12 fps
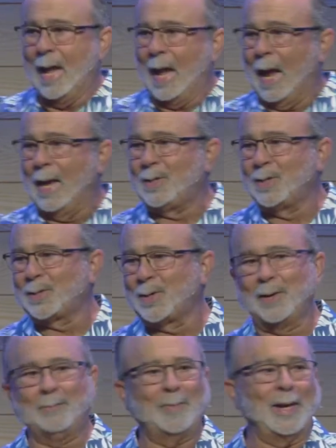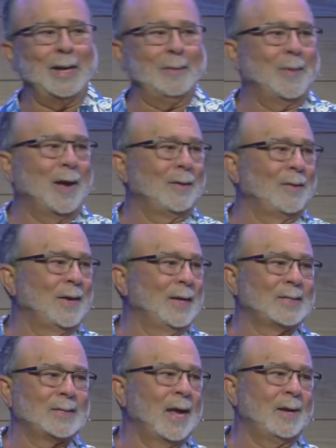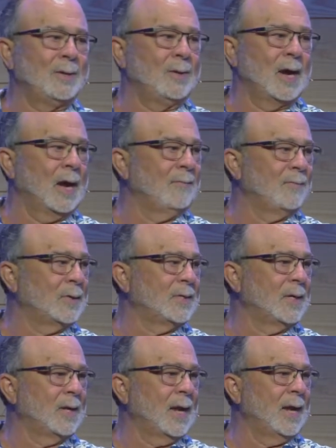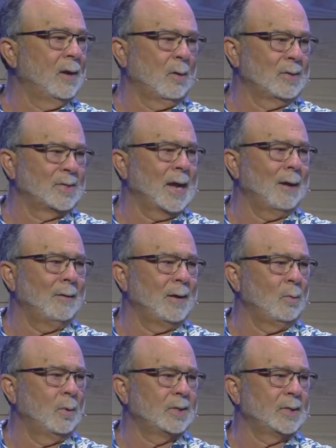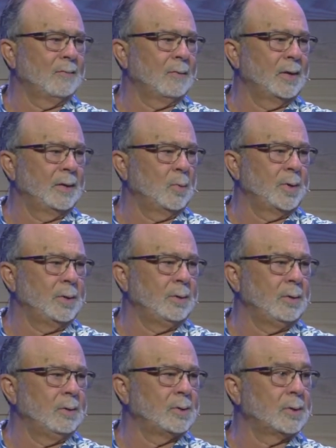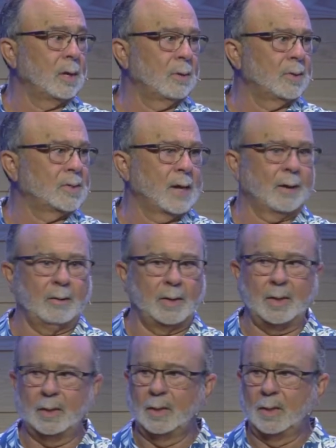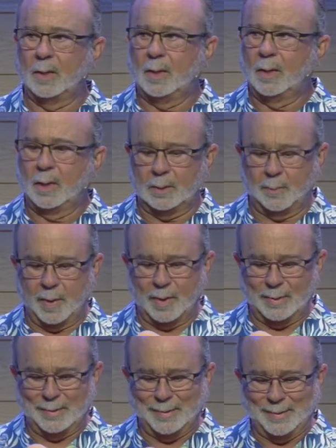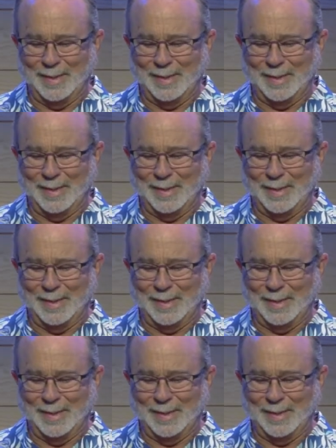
it just couldn't be any better than this. Thank you, God, for today or Saturday, whichever, when you used to go to Saturday experiences.